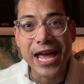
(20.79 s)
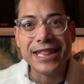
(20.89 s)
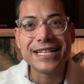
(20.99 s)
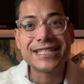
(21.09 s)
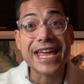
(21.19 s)

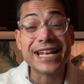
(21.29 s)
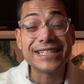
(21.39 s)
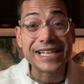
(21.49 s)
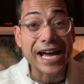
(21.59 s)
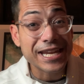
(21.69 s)
and this
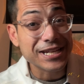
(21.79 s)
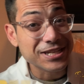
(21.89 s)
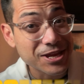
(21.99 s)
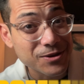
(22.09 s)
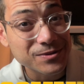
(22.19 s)
exciting
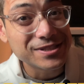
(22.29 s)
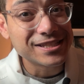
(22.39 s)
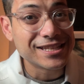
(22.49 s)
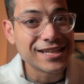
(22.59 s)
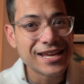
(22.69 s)
news
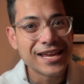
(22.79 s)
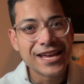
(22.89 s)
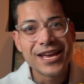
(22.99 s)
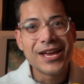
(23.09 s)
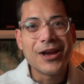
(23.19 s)

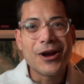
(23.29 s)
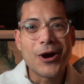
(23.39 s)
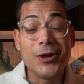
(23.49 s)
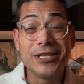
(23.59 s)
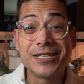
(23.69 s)

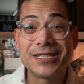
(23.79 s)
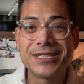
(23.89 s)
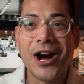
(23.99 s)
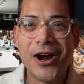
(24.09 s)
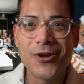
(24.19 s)
on the
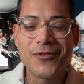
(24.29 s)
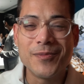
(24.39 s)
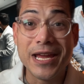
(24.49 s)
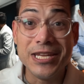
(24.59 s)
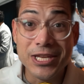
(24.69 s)
start of
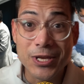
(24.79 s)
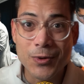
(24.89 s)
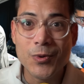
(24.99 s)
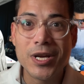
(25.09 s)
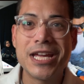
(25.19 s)
my
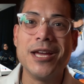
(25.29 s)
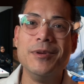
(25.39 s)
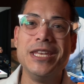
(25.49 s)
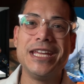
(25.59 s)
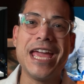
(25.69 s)
new
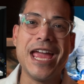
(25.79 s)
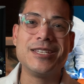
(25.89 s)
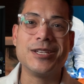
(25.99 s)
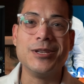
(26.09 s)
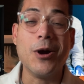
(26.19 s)

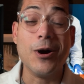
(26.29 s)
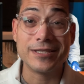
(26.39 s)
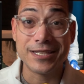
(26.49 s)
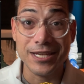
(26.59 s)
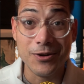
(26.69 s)
communication
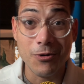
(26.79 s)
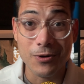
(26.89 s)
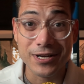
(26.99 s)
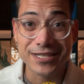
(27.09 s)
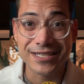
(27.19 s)
Osce
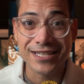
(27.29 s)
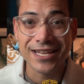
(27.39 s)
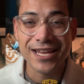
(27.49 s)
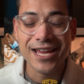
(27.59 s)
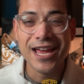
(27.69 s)
course.
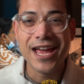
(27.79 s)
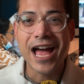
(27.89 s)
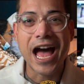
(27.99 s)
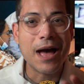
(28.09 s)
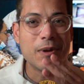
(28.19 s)

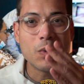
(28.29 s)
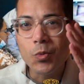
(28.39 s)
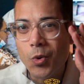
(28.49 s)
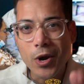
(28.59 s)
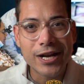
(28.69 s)
I've been
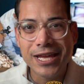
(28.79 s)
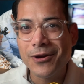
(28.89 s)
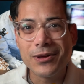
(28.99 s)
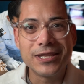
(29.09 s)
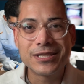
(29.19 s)
working
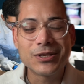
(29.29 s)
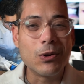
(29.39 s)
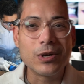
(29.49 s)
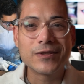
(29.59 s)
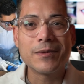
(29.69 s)
on this
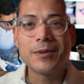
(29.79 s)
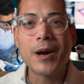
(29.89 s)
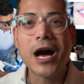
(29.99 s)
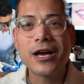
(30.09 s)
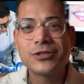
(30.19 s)
course from the
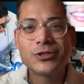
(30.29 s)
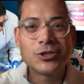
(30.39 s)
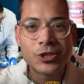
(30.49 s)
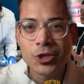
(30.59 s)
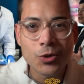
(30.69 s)
past
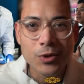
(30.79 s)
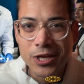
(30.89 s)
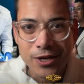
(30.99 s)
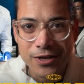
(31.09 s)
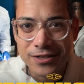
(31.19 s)
2
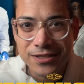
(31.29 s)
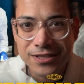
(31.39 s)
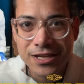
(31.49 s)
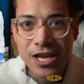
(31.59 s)
years.